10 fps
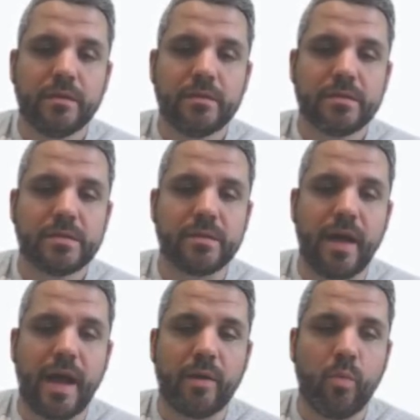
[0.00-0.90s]

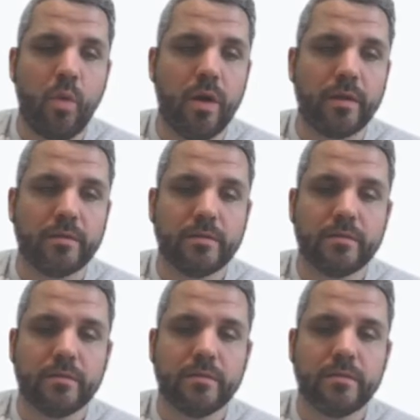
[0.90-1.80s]
slide 1.
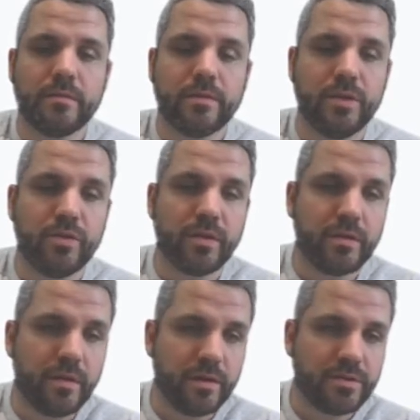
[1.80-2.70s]
You
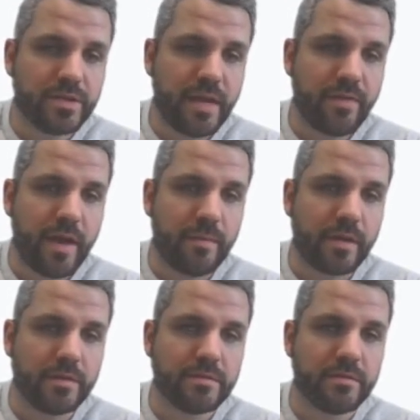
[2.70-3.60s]
can understand that
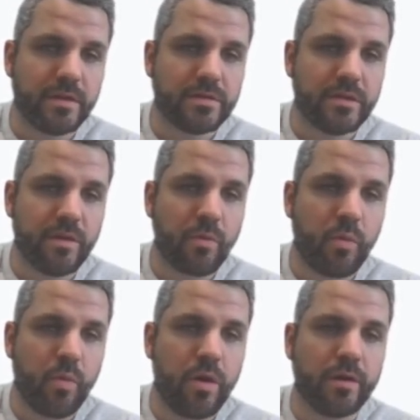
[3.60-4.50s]
because there's a number
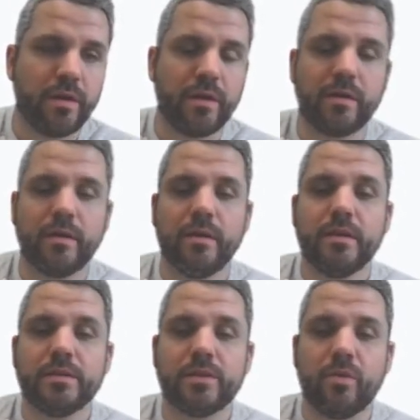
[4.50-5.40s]
1 here.
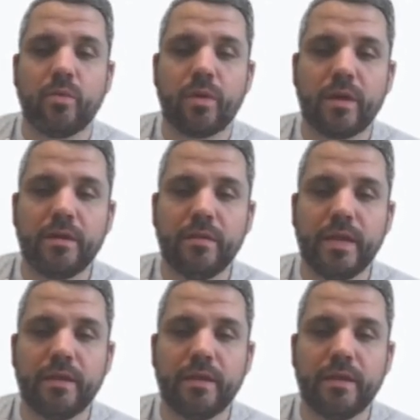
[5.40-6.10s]
So we're going to link